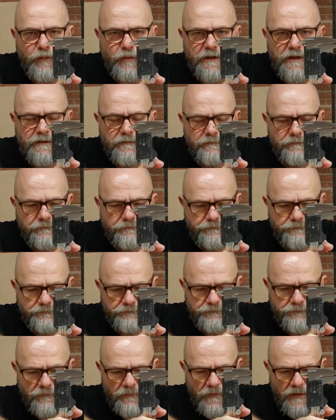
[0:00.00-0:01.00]
So
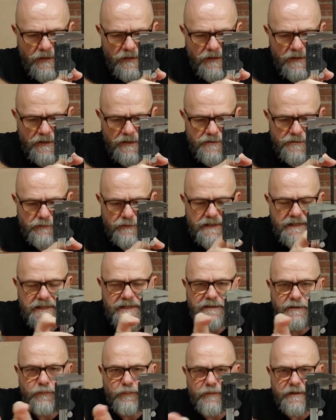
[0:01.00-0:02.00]
we
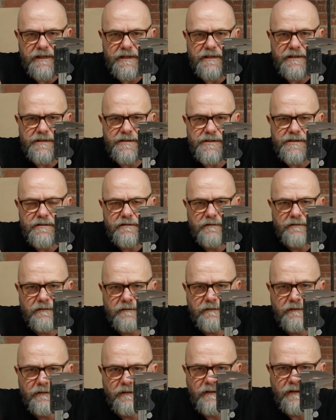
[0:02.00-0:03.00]
need to raise
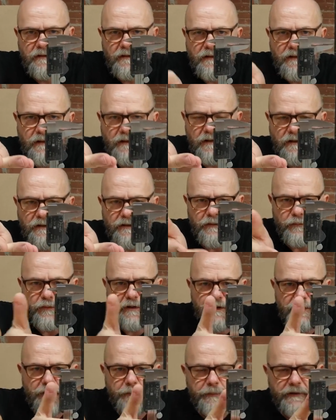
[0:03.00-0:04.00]
the
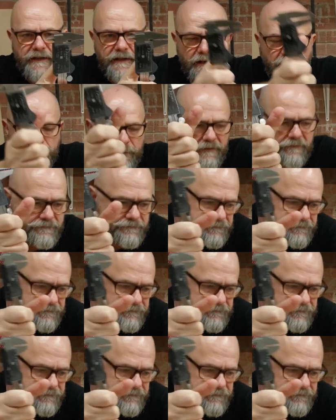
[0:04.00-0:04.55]
router bit up.